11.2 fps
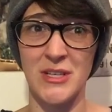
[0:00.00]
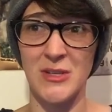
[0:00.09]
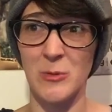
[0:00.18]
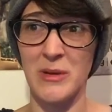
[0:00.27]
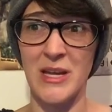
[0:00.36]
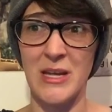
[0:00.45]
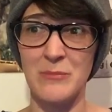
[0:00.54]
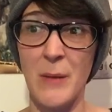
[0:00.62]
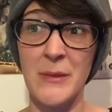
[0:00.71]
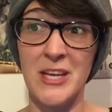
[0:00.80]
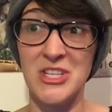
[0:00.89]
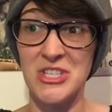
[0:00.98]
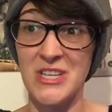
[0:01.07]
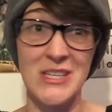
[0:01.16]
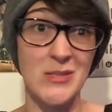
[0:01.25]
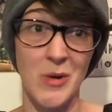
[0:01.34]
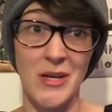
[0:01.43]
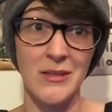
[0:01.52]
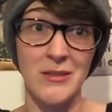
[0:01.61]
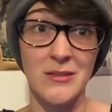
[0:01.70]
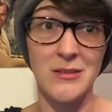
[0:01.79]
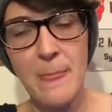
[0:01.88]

a little bit, probably because she is one.